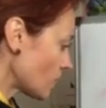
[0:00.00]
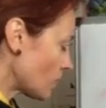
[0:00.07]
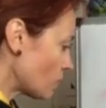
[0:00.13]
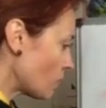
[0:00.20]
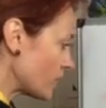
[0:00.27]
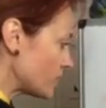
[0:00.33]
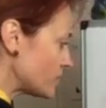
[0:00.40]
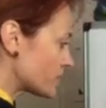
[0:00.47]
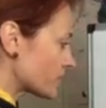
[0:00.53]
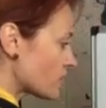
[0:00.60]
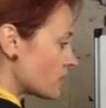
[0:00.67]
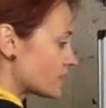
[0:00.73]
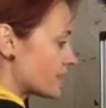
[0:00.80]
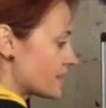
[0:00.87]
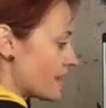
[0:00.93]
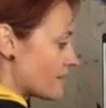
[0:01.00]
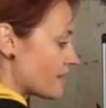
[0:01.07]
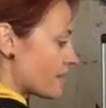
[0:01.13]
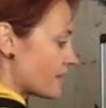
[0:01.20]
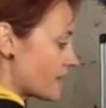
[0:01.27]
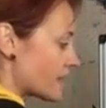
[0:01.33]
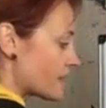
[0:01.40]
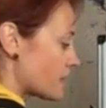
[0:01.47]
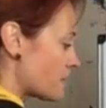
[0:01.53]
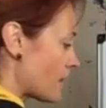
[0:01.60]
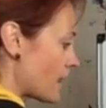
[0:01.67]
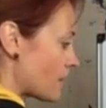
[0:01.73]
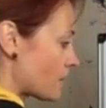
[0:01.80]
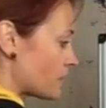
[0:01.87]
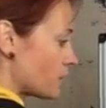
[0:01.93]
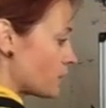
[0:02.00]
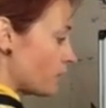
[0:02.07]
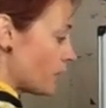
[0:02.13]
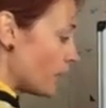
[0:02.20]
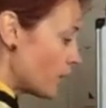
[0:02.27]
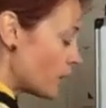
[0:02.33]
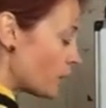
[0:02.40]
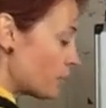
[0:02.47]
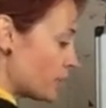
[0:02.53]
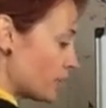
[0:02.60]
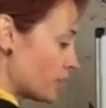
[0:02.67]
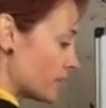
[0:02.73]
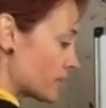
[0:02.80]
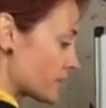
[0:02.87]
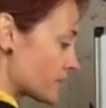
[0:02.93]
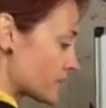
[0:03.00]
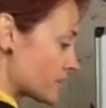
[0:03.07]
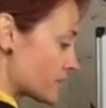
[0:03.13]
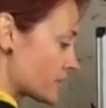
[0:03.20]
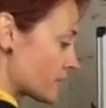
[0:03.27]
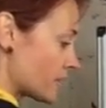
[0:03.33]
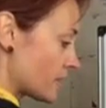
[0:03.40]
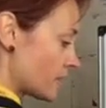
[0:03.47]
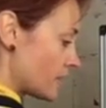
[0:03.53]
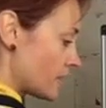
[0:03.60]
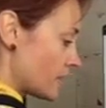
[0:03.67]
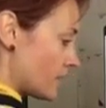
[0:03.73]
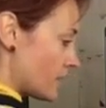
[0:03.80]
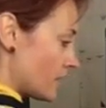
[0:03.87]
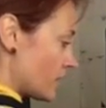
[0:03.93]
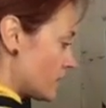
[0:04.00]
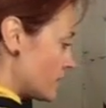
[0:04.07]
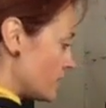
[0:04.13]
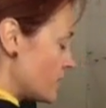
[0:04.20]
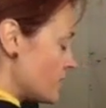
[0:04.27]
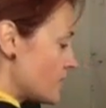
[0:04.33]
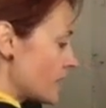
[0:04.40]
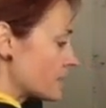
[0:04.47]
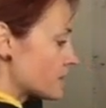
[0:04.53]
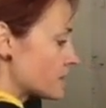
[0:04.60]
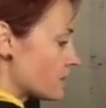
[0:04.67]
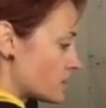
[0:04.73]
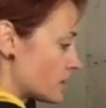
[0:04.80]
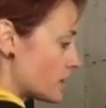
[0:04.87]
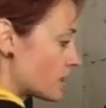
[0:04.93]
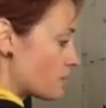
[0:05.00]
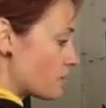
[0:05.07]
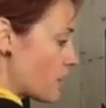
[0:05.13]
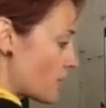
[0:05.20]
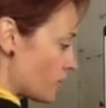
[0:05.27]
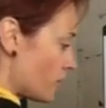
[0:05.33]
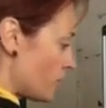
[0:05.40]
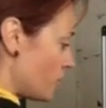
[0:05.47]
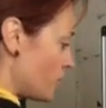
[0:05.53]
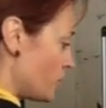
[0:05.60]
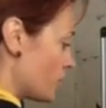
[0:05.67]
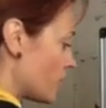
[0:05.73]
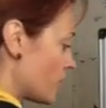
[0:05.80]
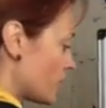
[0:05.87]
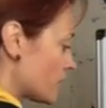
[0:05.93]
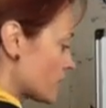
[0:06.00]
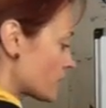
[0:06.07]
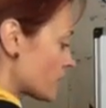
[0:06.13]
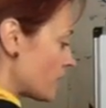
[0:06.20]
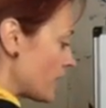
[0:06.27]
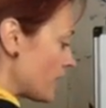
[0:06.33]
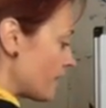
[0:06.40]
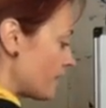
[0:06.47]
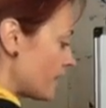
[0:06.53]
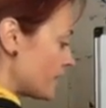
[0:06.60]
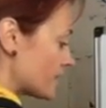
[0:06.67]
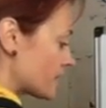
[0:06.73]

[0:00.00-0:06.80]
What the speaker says: When you start to then think about your purpose, you then start to think about the who. So if